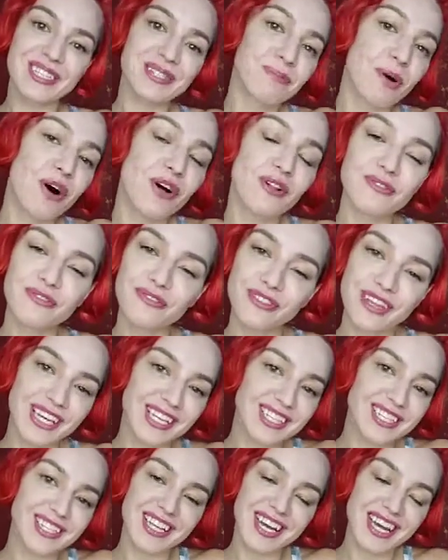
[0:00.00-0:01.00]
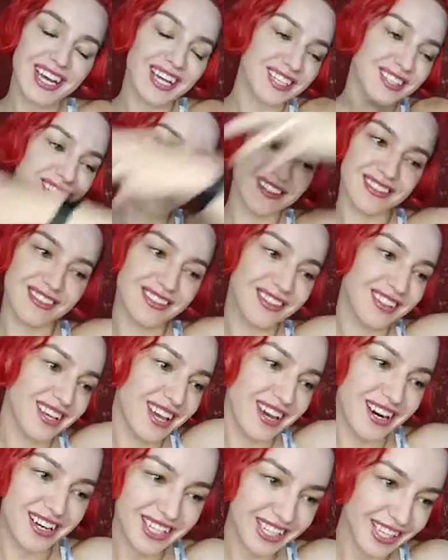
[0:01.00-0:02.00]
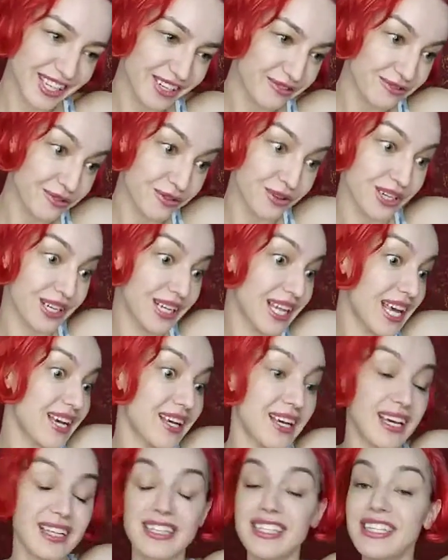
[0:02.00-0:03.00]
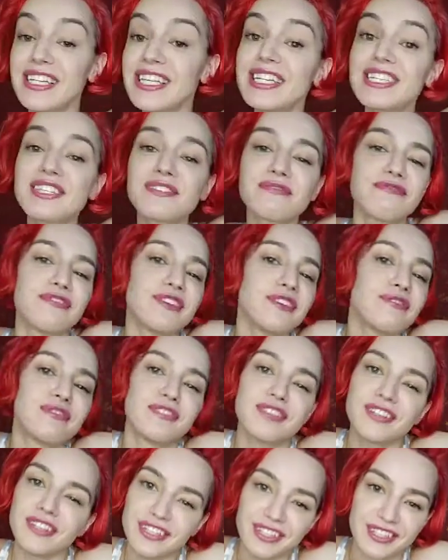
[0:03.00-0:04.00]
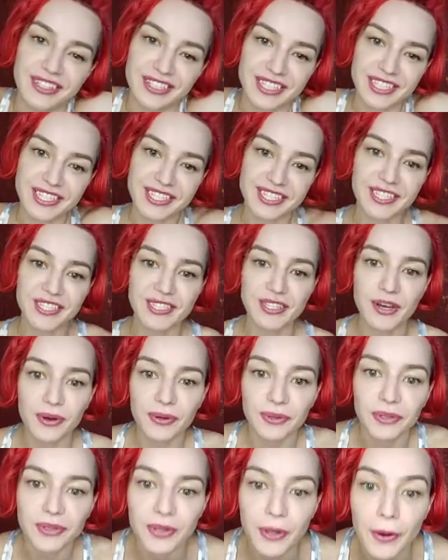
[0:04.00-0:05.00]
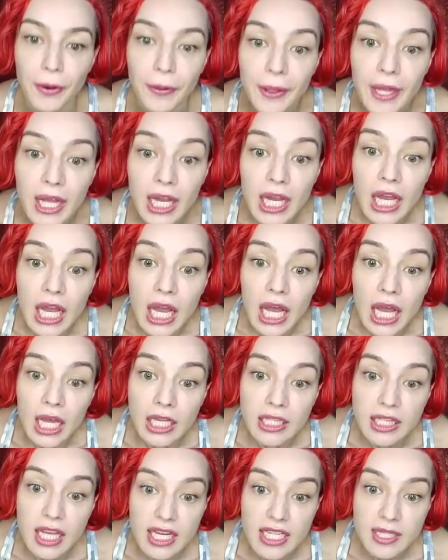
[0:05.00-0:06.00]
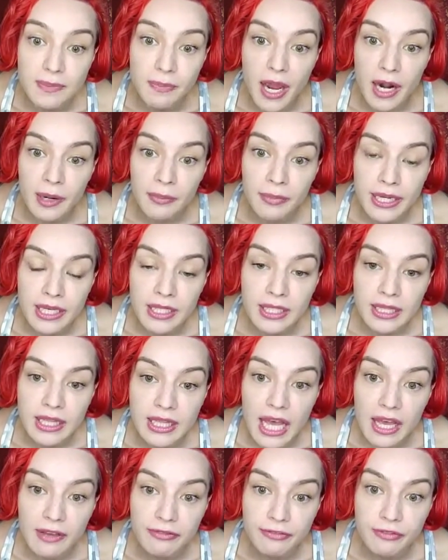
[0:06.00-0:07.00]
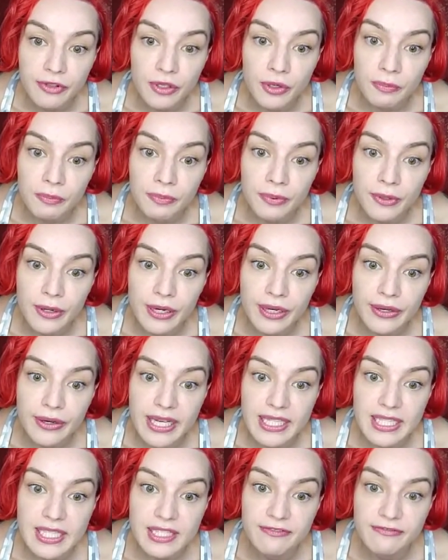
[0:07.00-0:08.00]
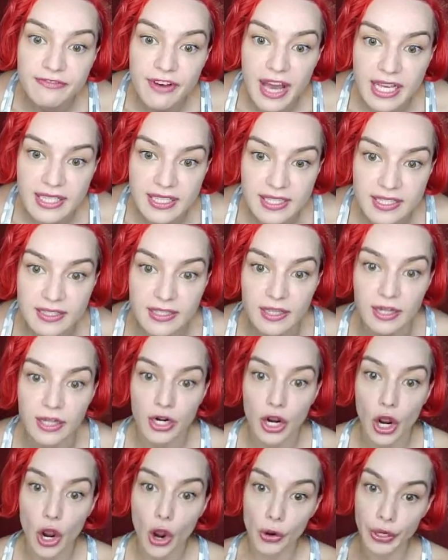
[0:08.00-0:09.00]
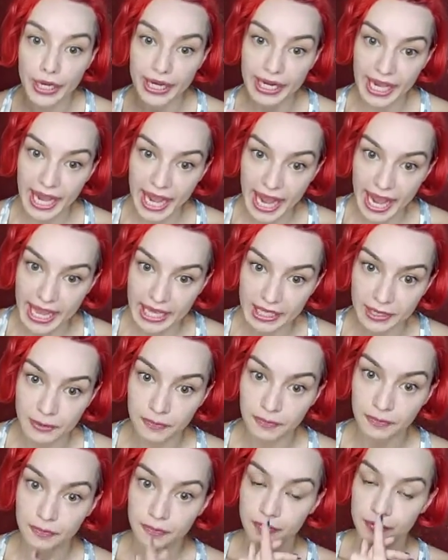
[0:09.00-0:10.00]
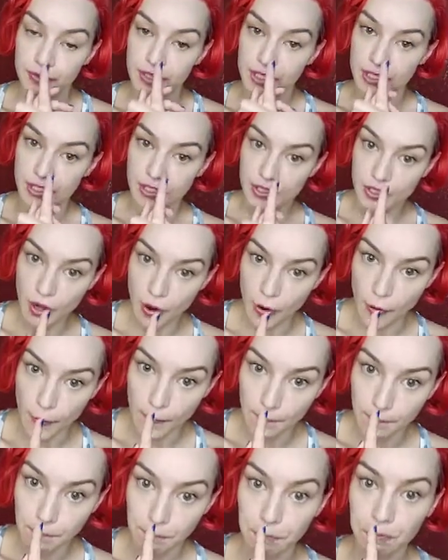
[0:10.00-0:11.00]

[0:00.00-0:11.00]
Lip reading: small things that they are there for at least 50 years. So, does barbell let you progress faster? Okay, so